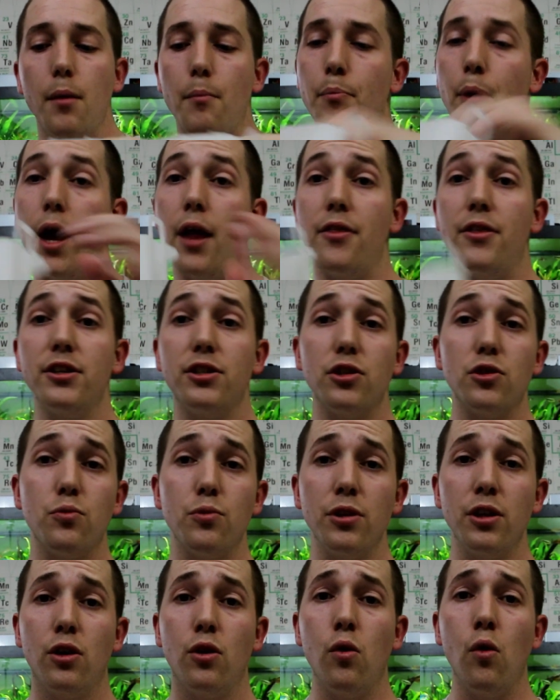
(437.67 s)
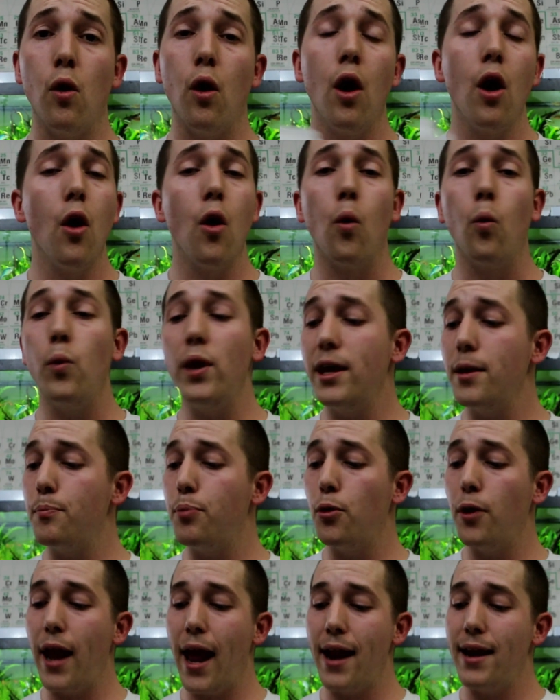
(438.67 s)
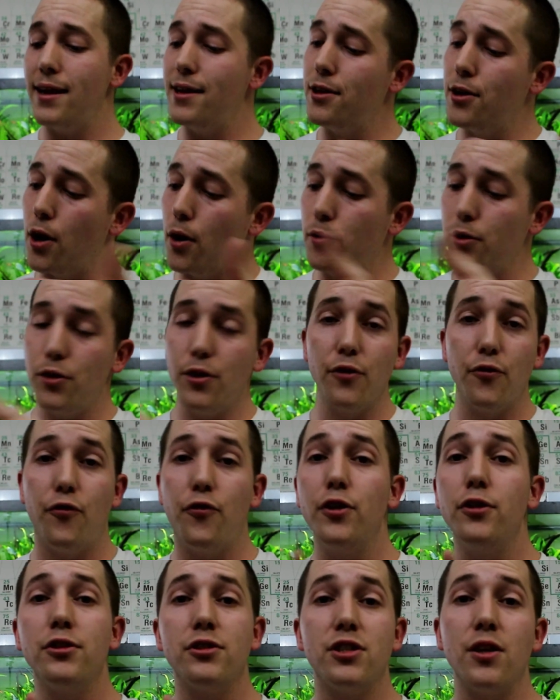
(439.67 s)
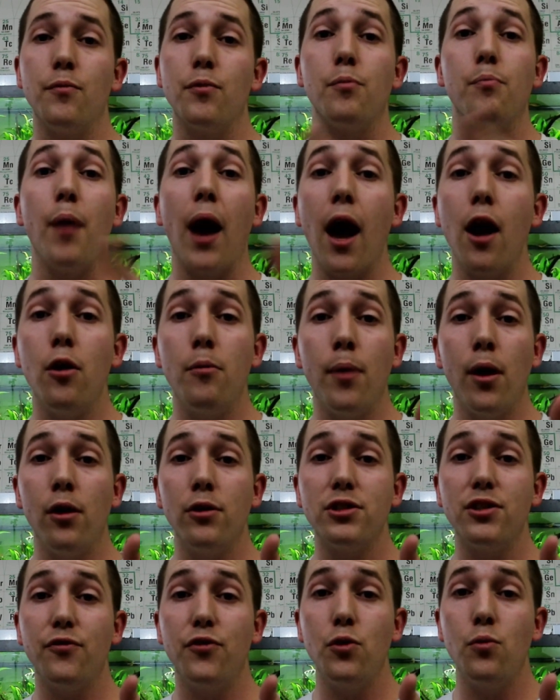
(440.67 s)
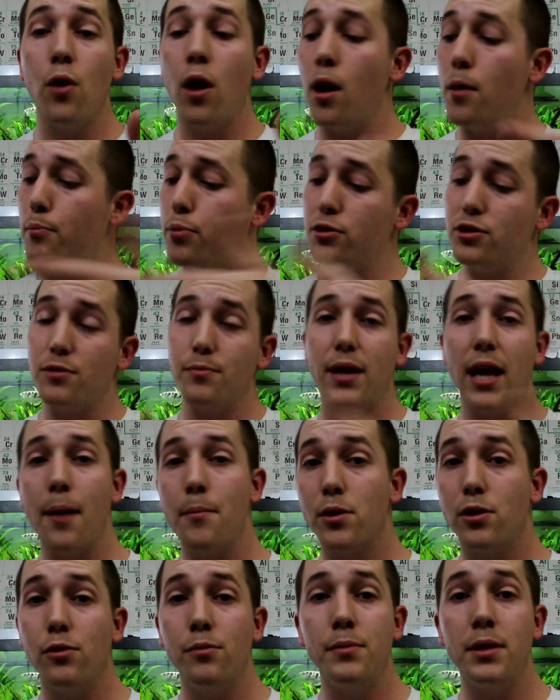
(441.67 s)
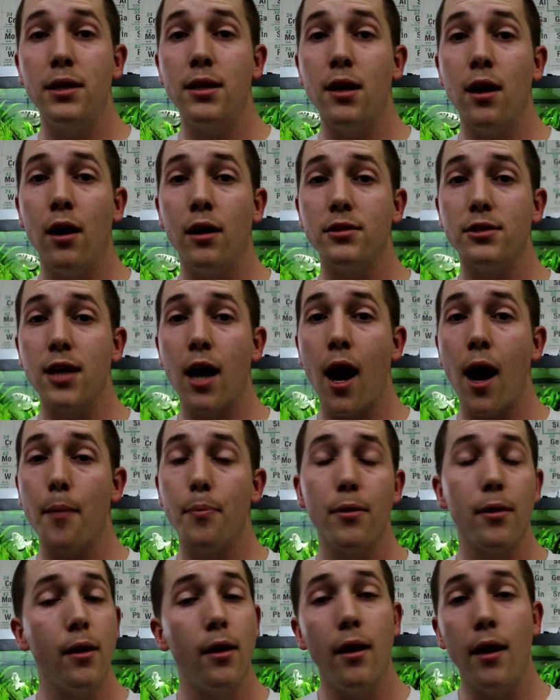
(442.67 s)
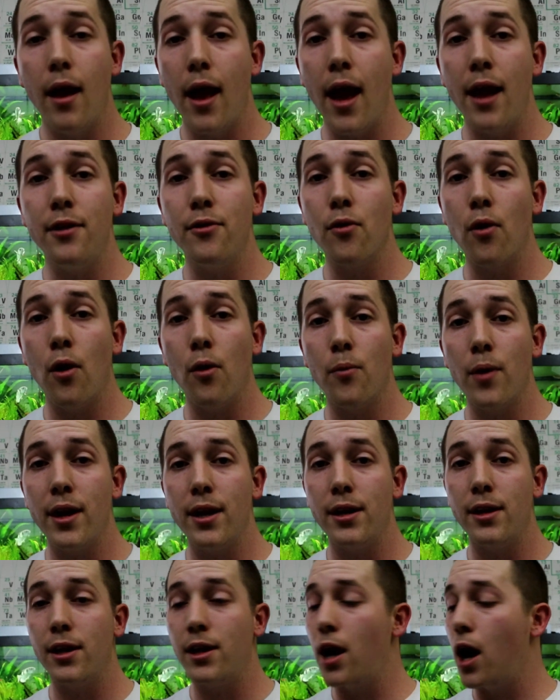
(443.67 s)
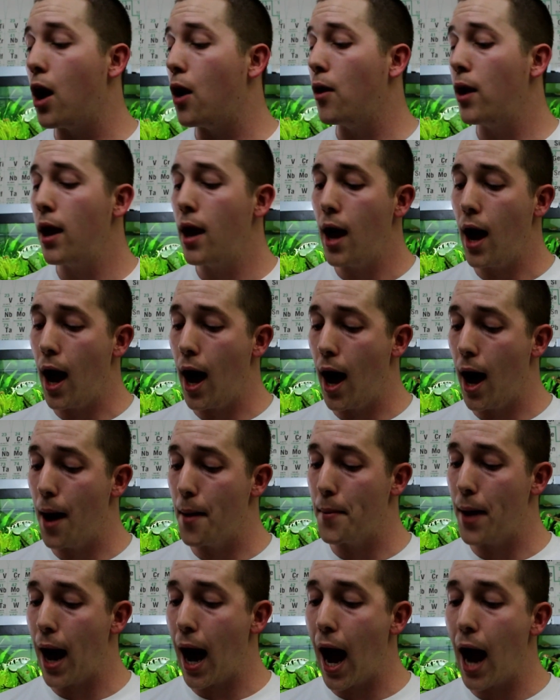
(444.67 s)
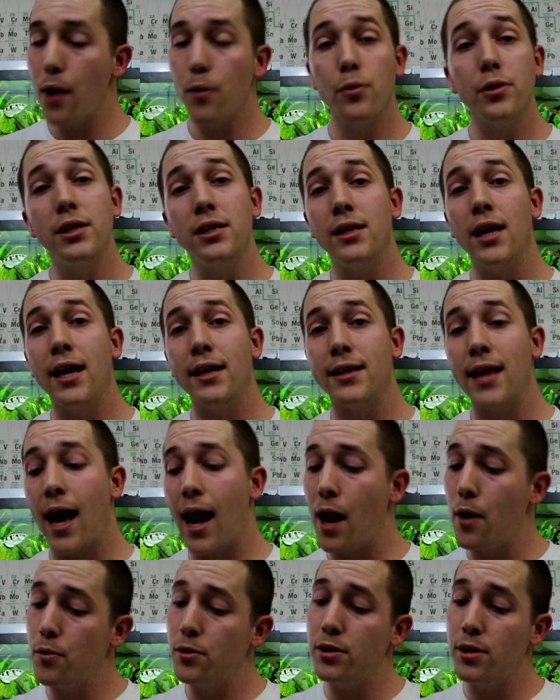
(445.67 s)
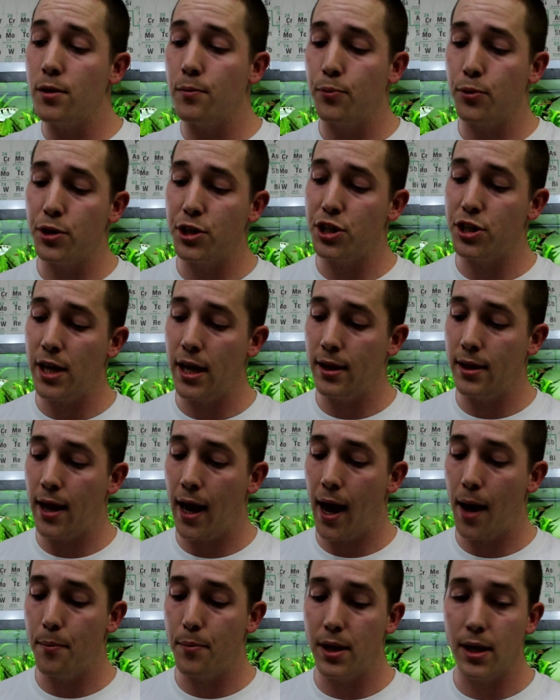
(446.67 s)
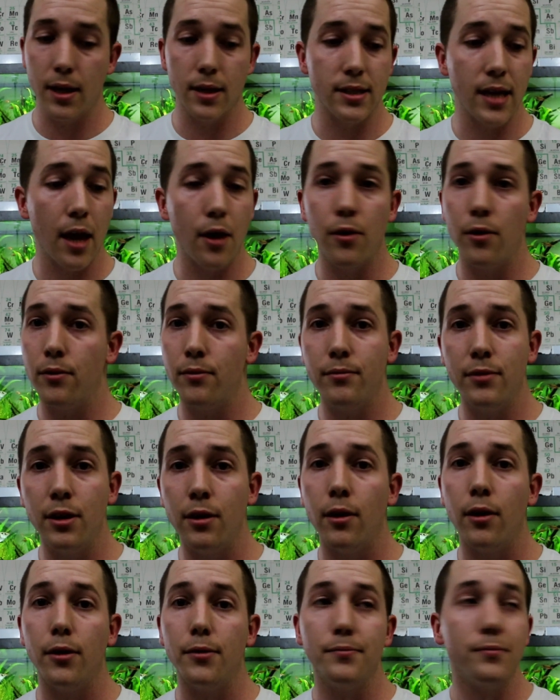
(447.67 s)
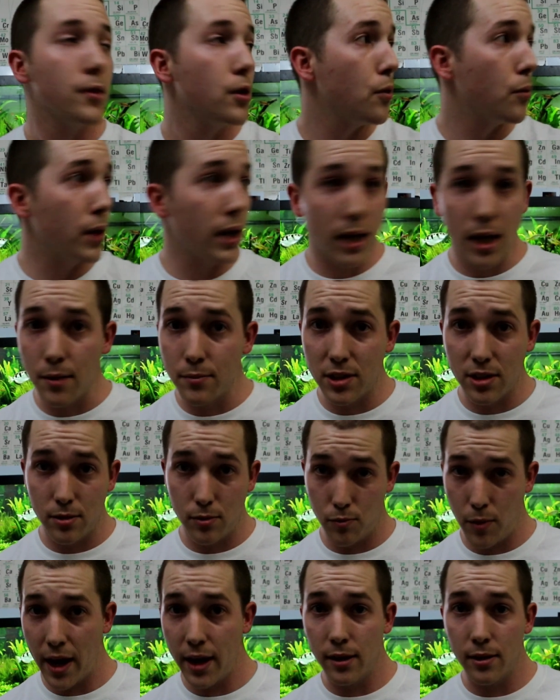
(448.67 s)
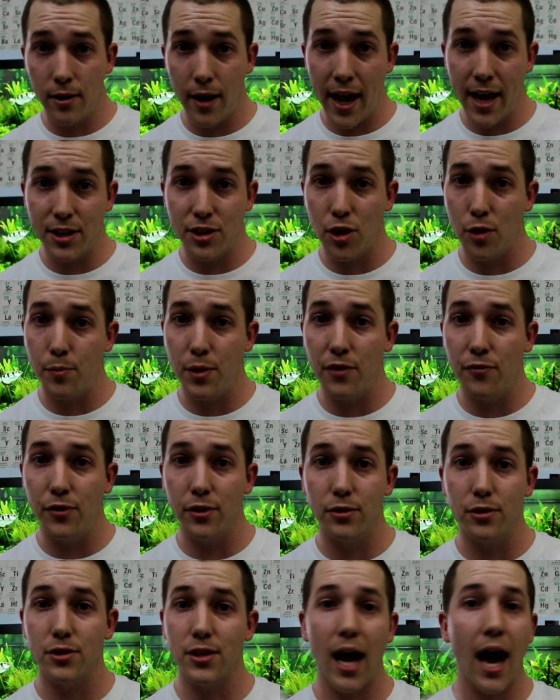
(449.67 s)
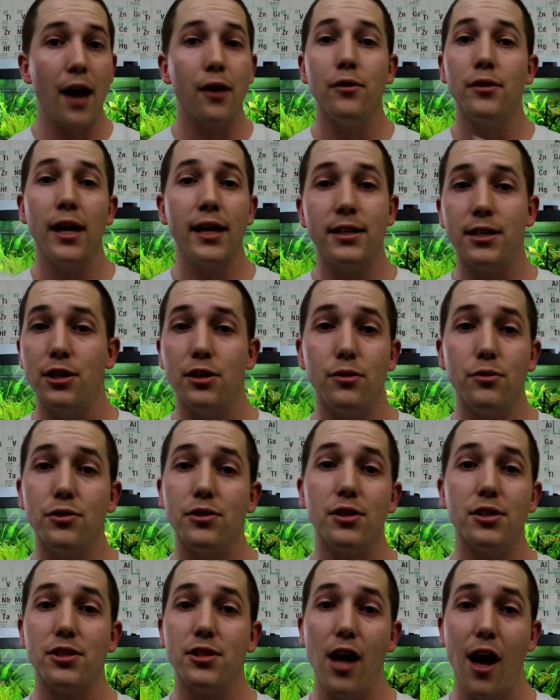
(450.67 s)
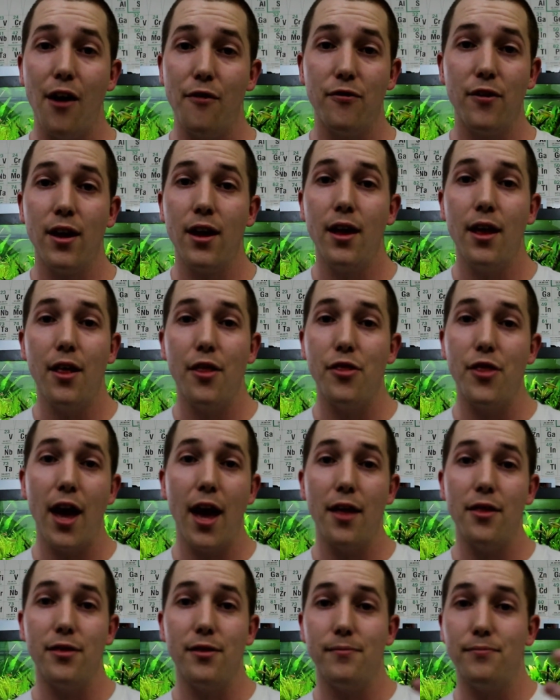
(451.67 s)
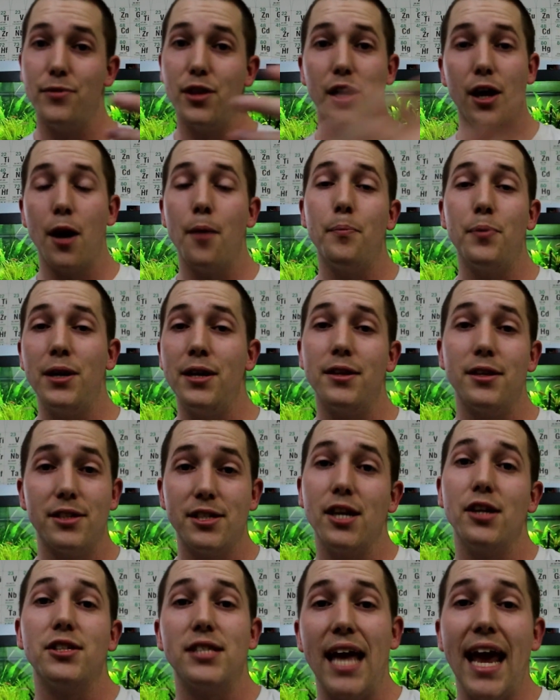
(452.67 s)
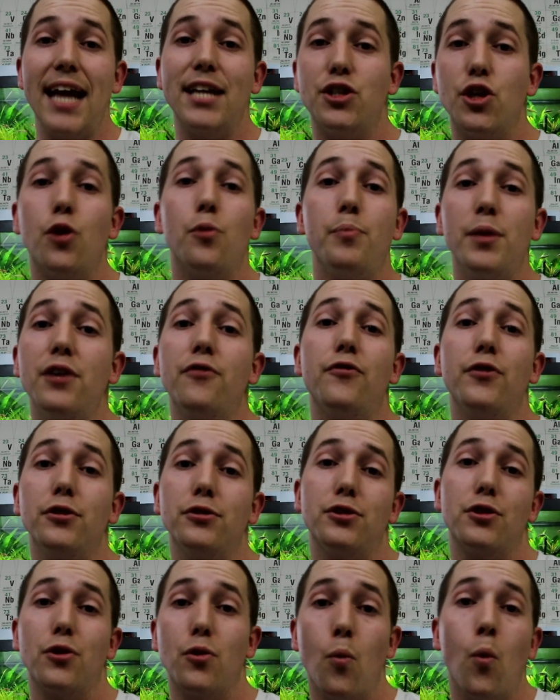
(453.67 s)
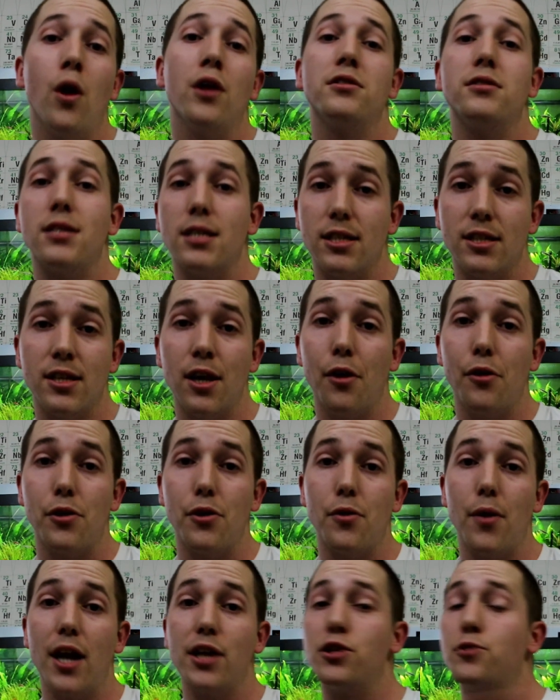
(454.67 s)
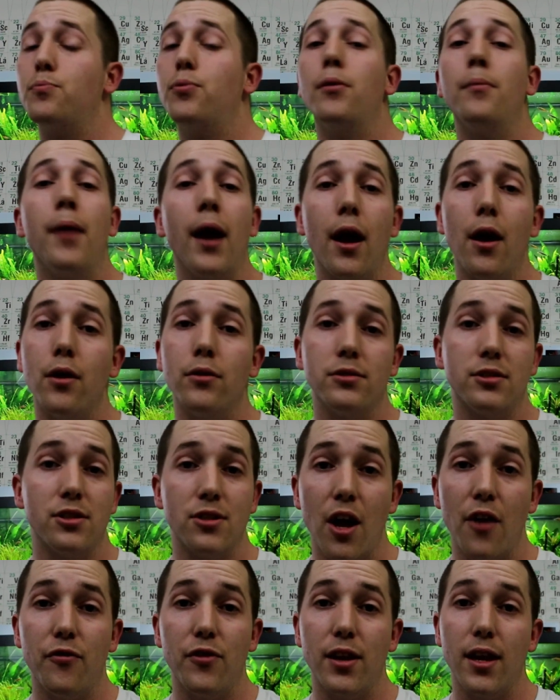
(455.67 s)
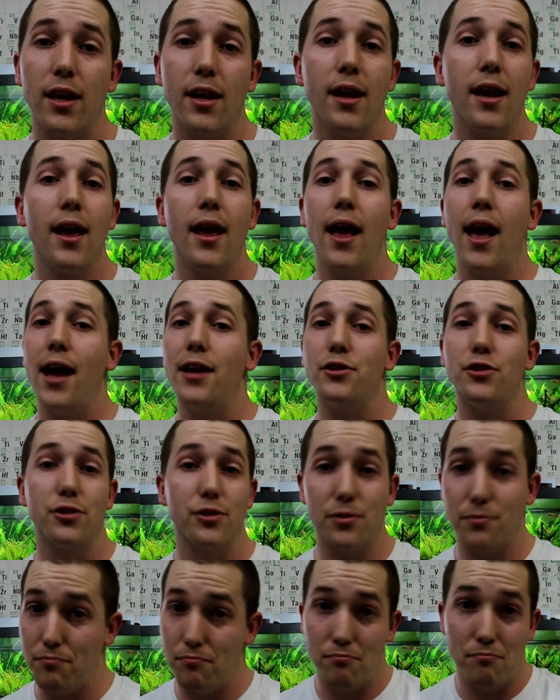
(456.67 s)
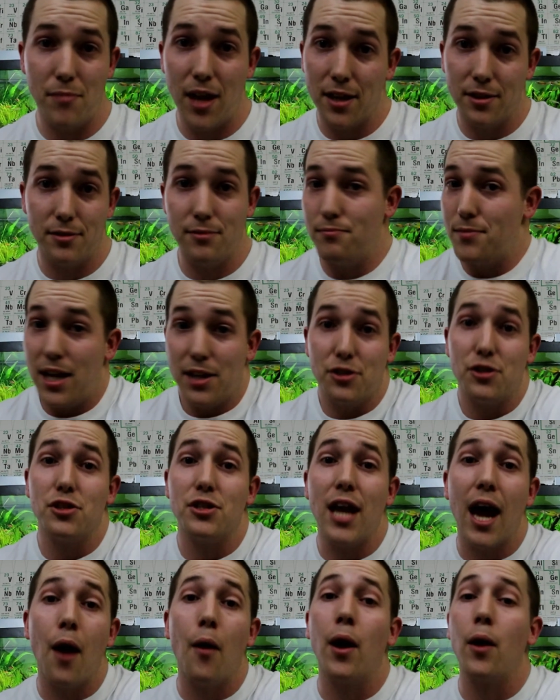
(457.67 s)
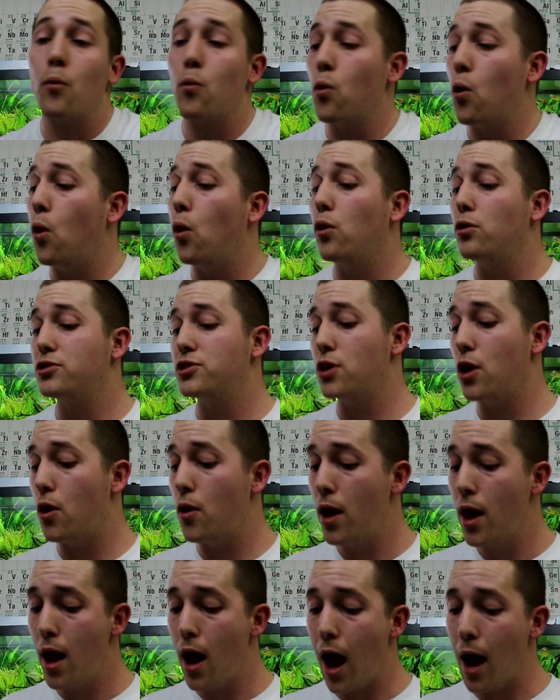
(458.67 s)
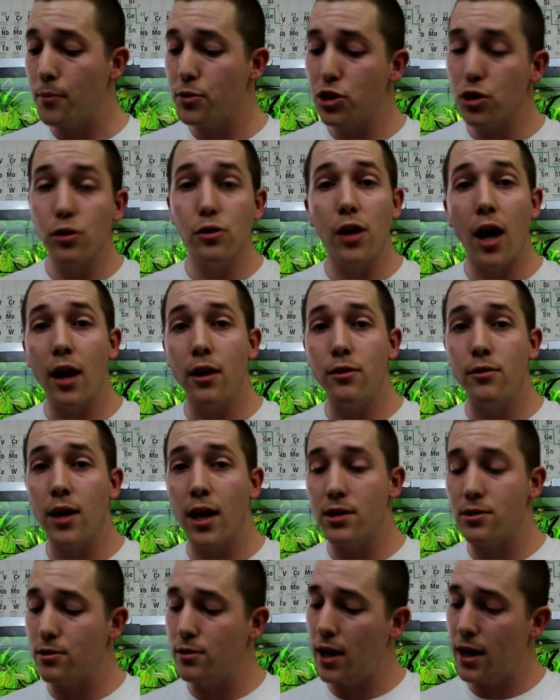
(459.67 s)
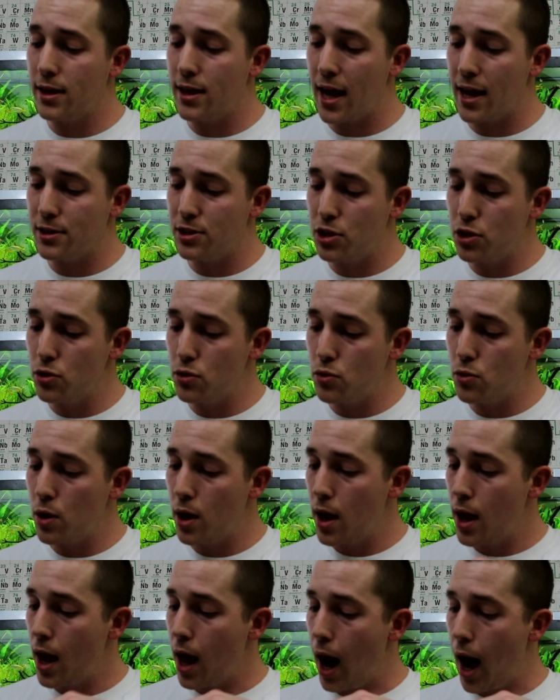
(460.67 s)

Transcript: But this is really cool. We can put any, you know, you could fill this up with bio balls if you want, put some chemical media on top, and you're all ready to go. I really like that. I really appreciate that, because I don't, you know, when it comes to regular HOB filters, I don't like to use the stuff that the company that sells the HOB filter wants to sell you. I just put my own stuff in it, and just that's just how I roll. So I'm sure a lot of you guys are like that too.